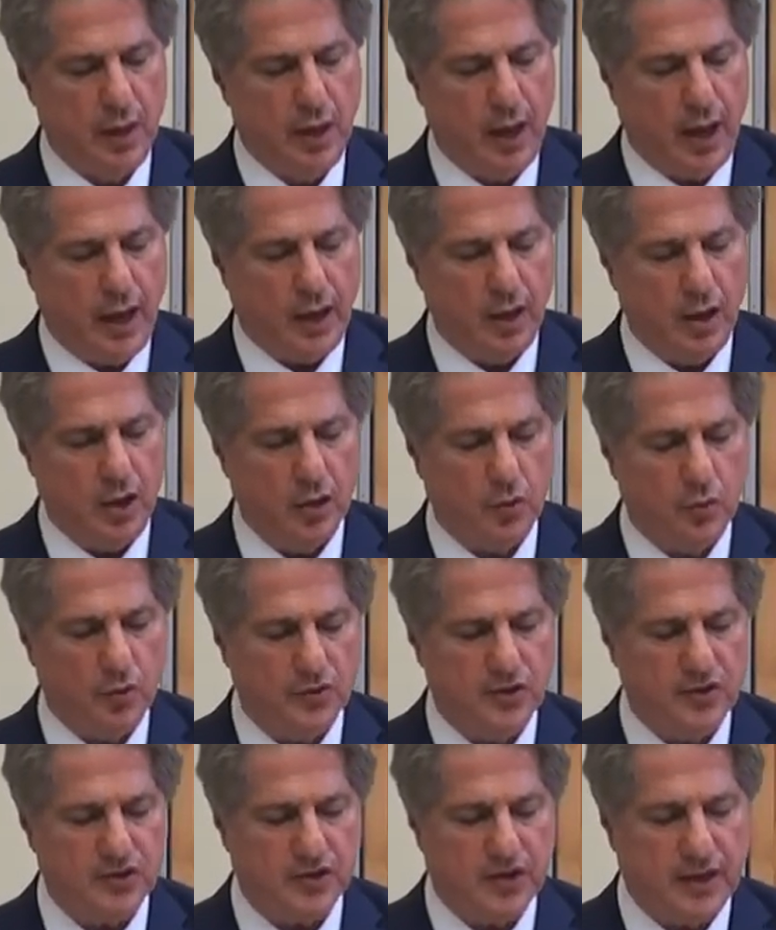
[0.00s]
along with
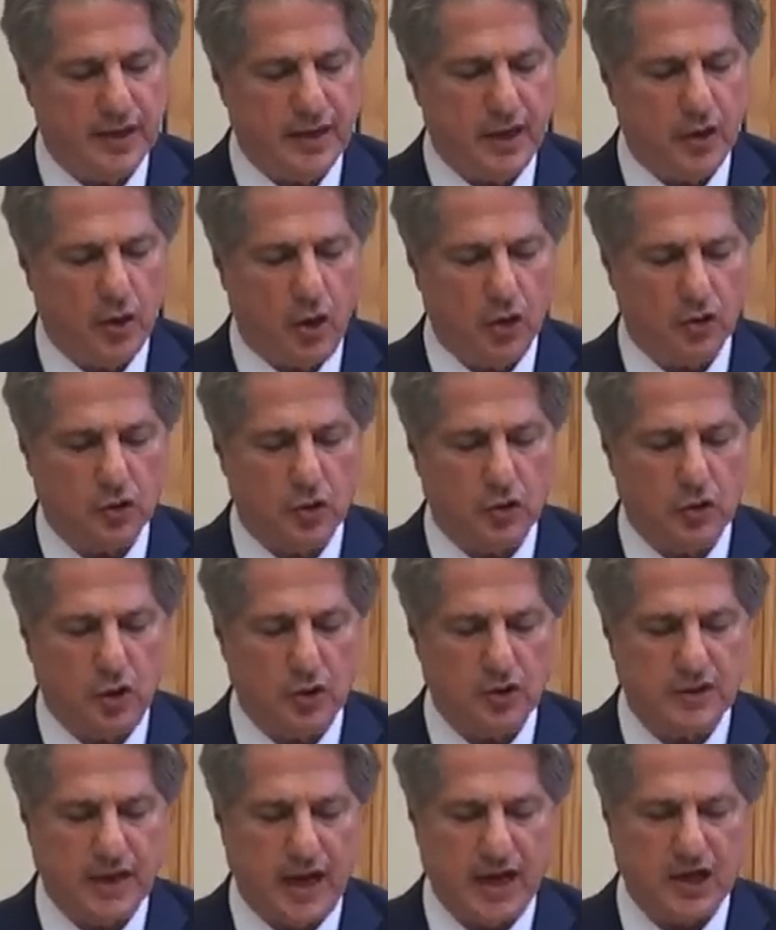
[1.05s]
the Syrian
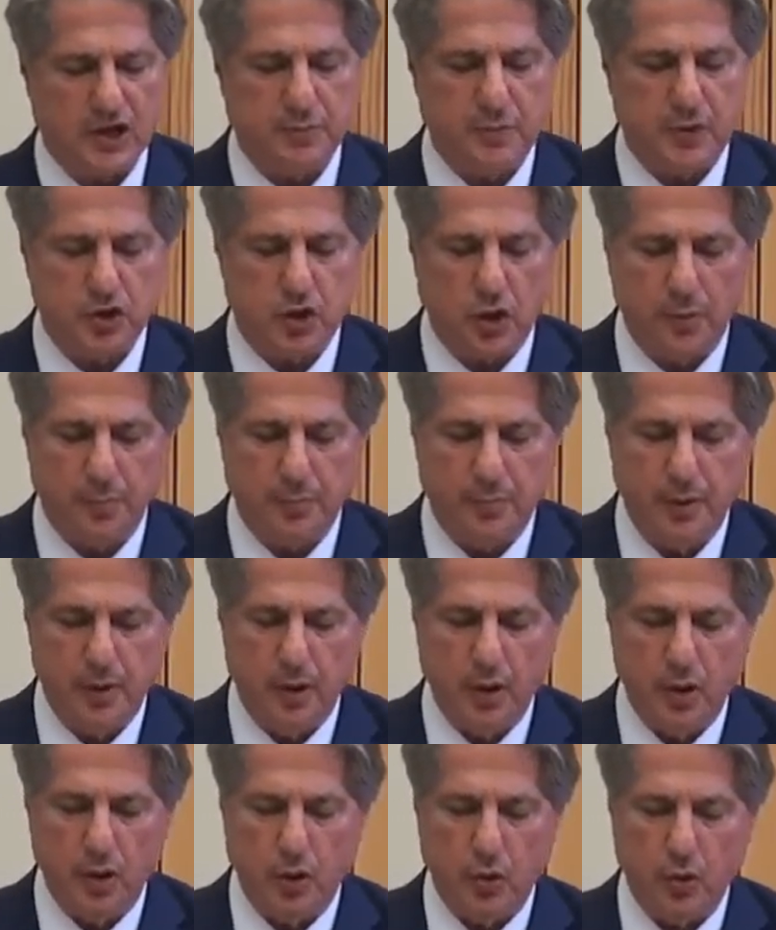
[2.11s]
Orthodox Archbishop
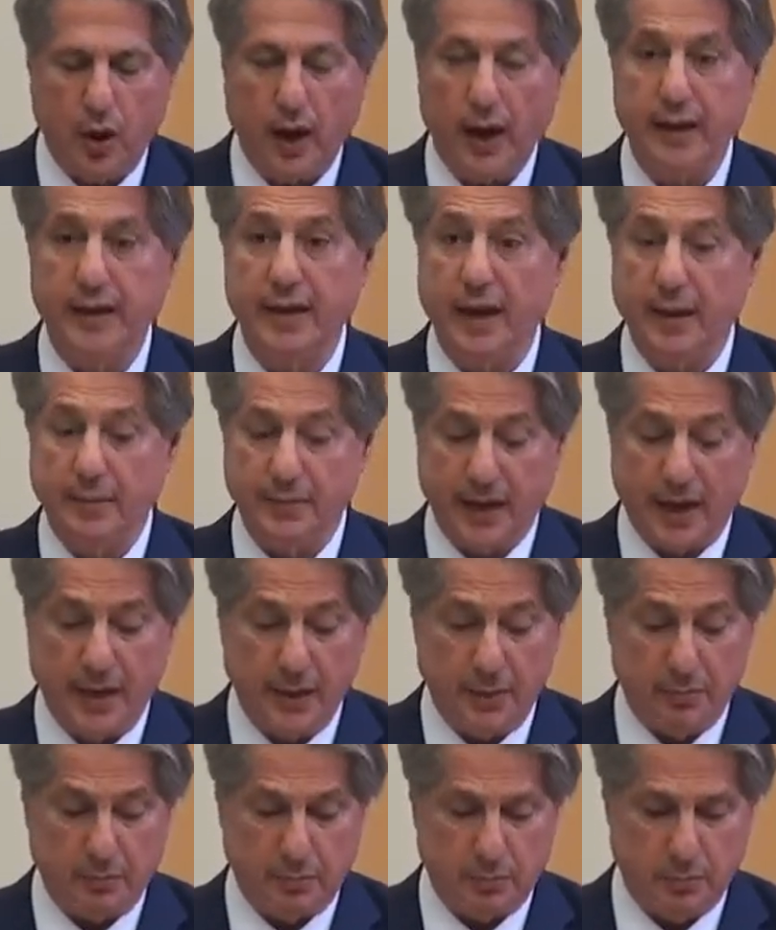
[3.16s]
Yohanna
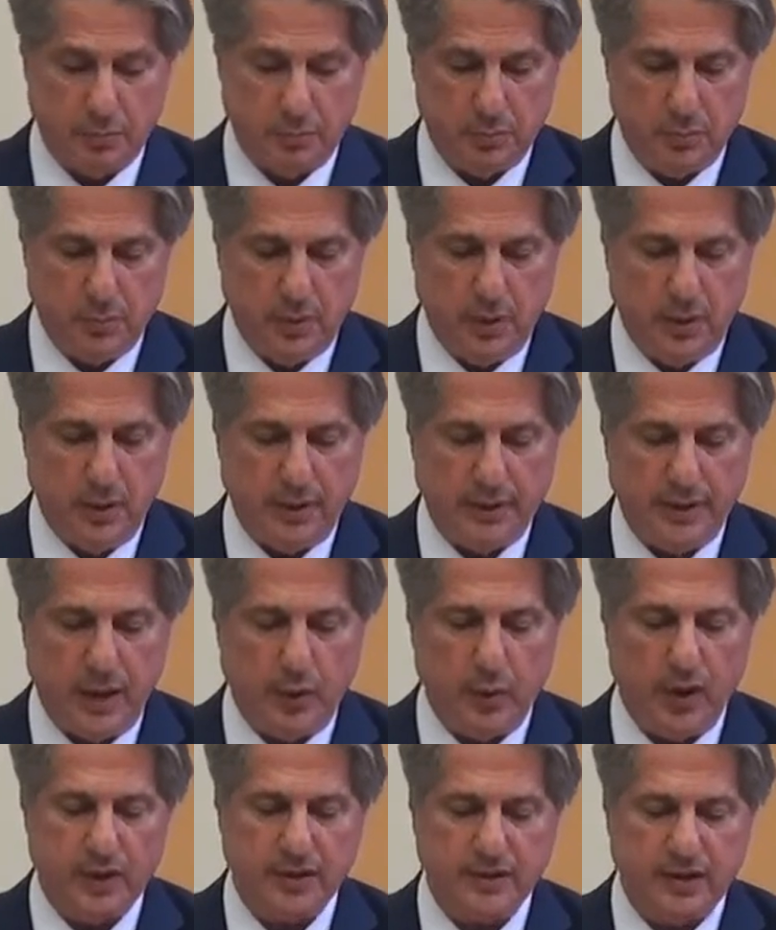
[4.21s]
Ibrahim. They
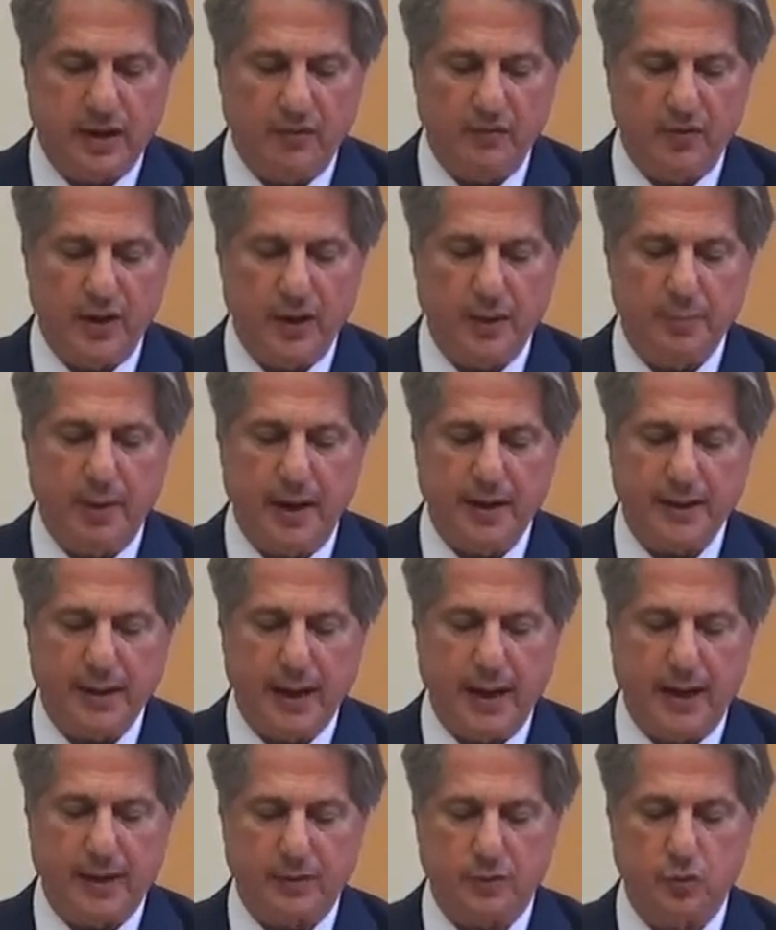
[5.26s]
were traveling by
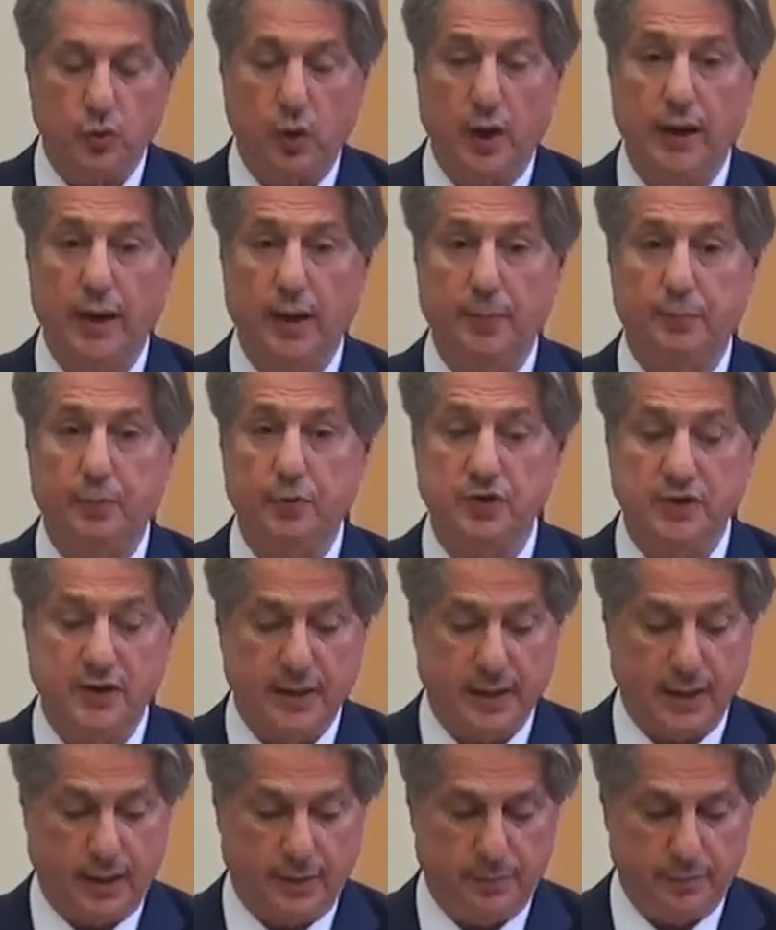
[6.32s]
car to Aleppo,
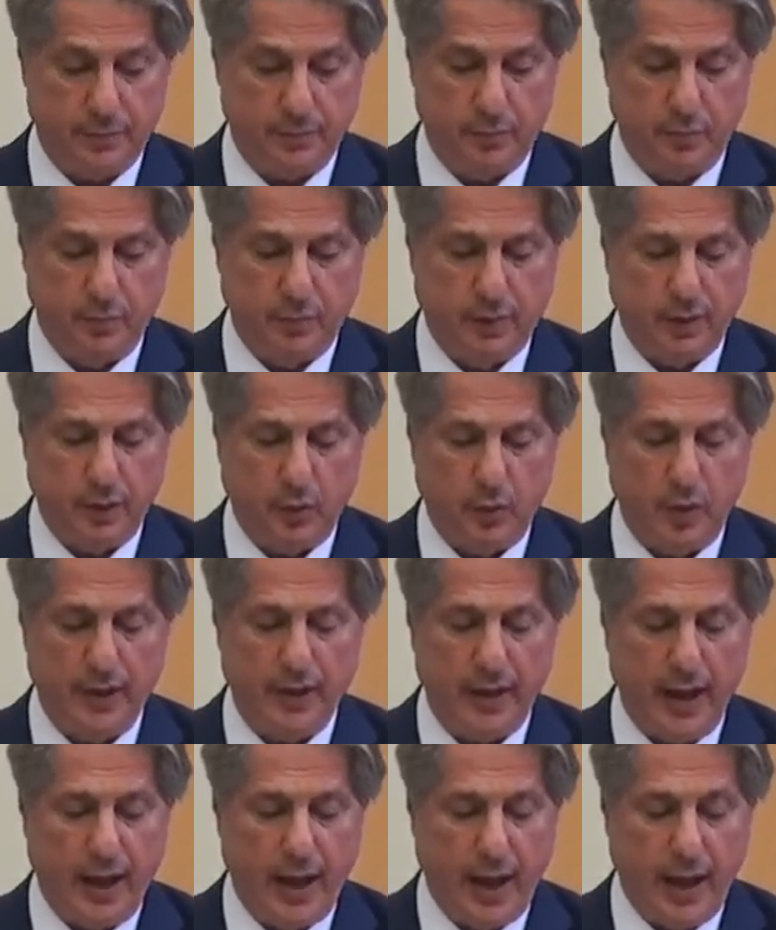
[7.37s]
Syria, when
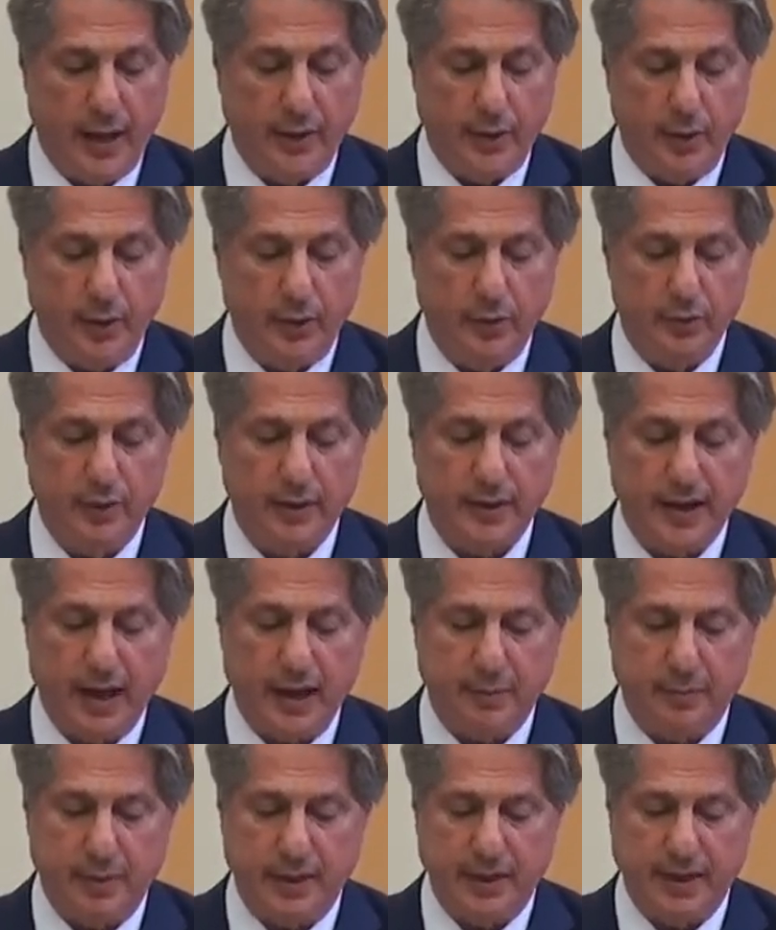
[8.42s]
unknown
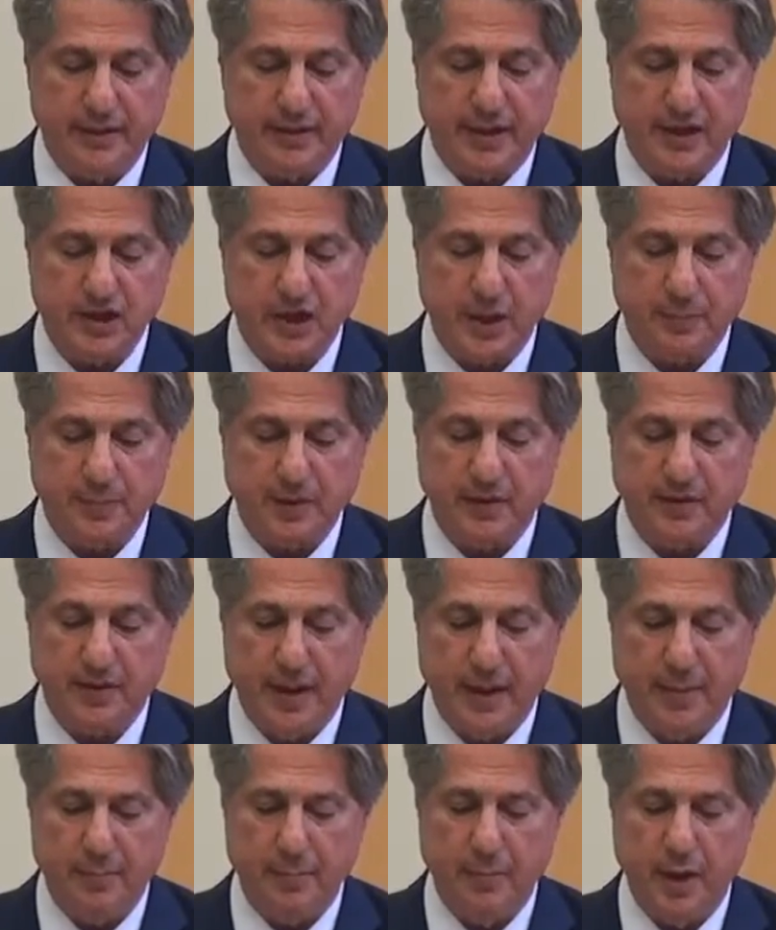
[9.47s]
gunmen intercepted
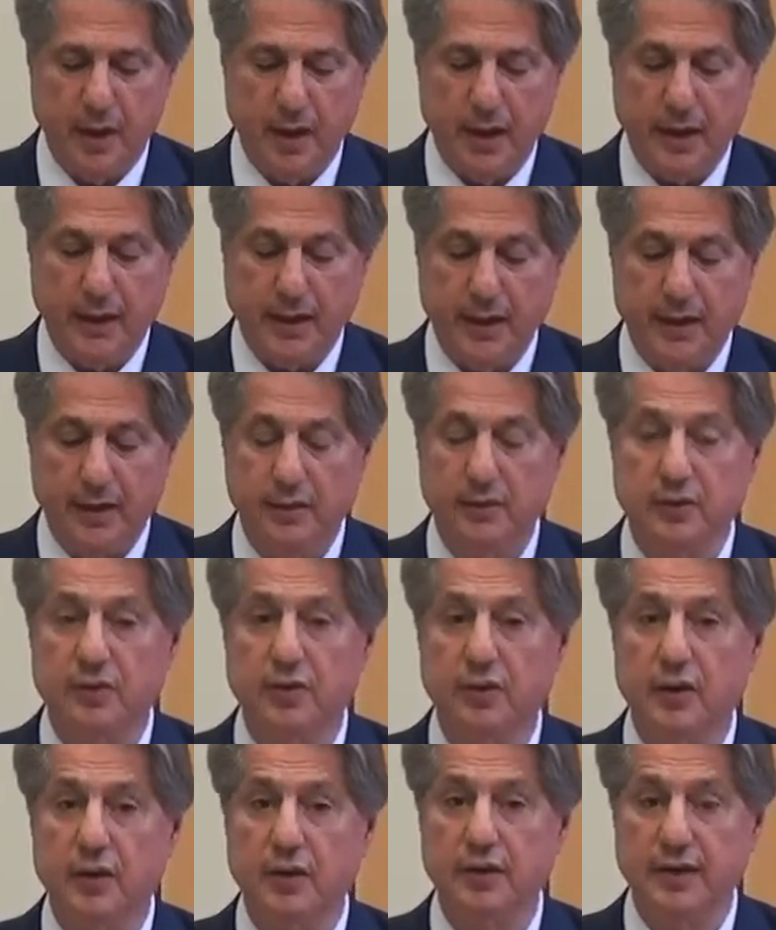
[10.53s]
them, killed
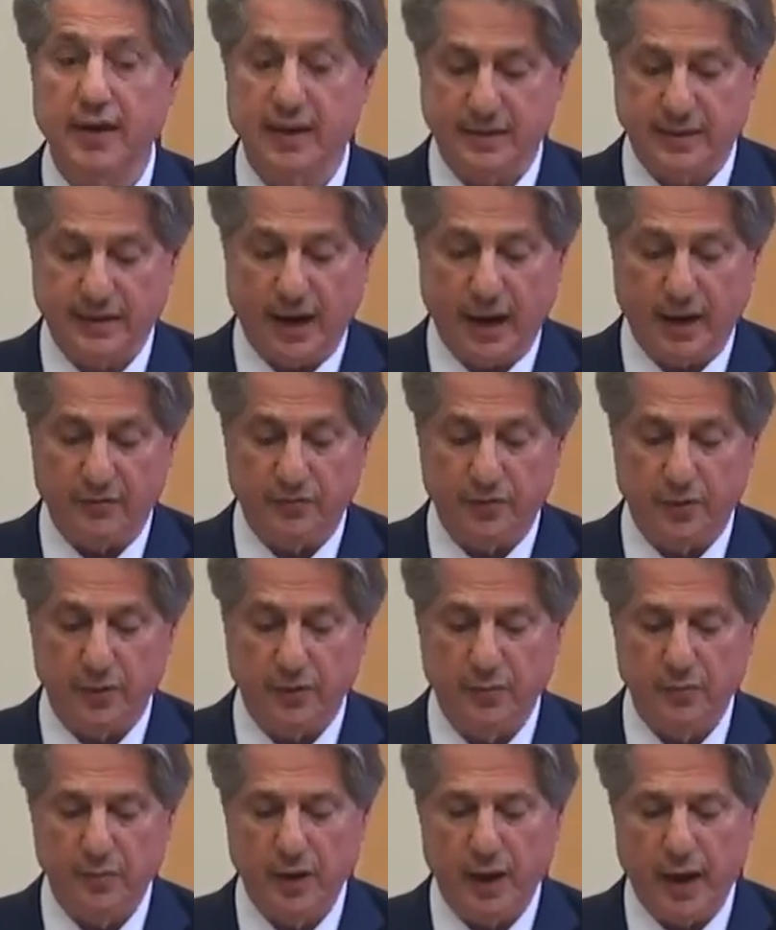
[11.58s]
their driver,
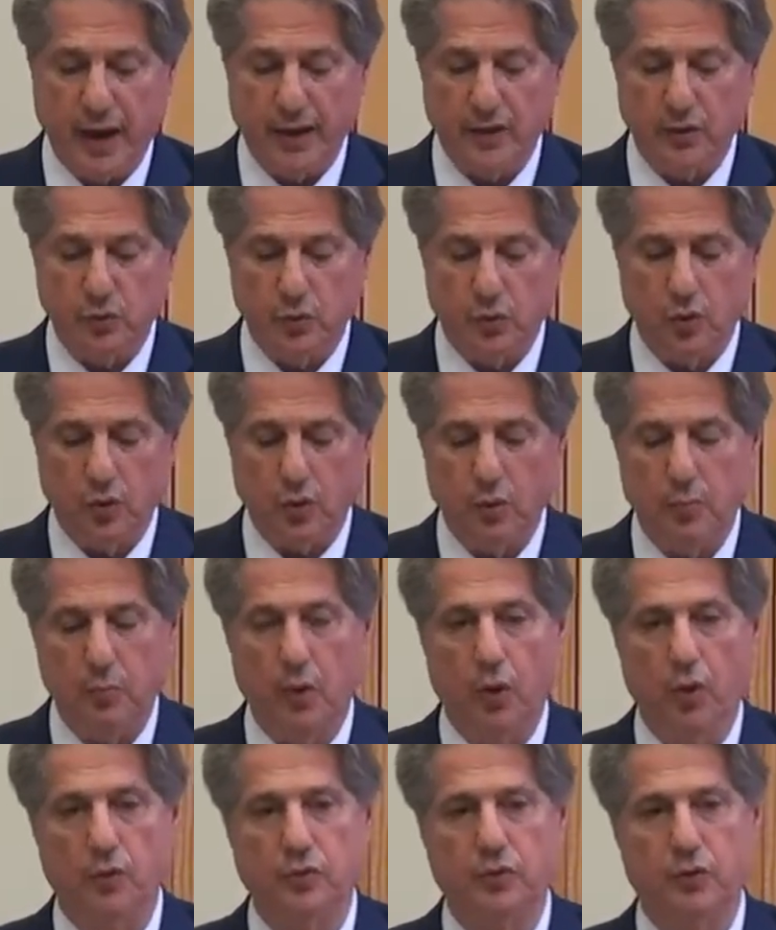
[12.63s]
and took
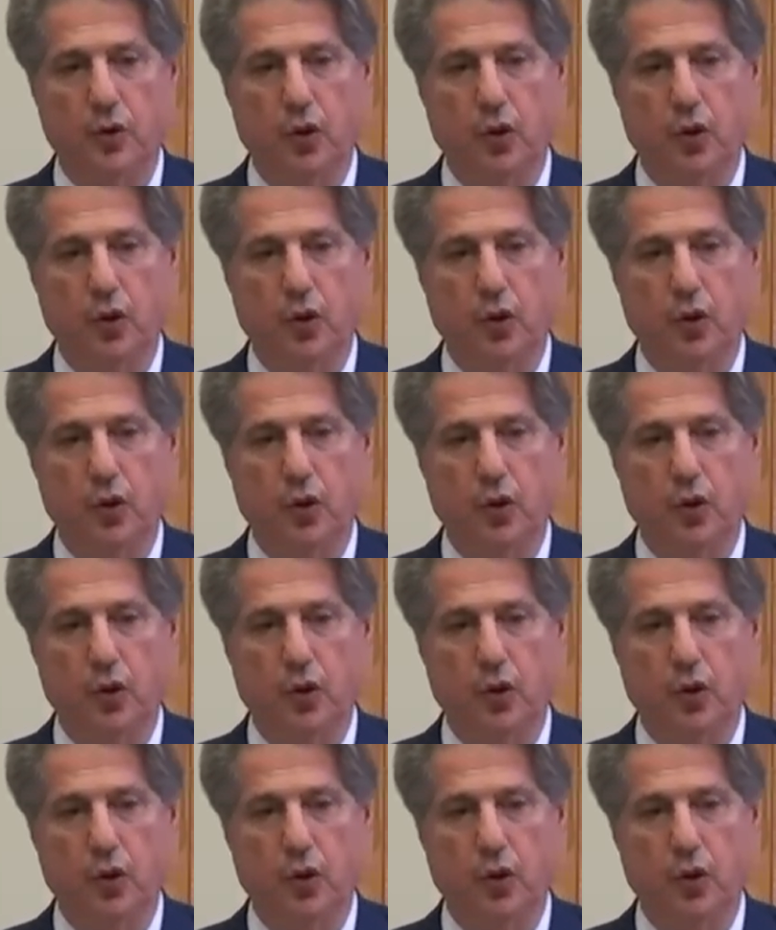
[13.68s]
both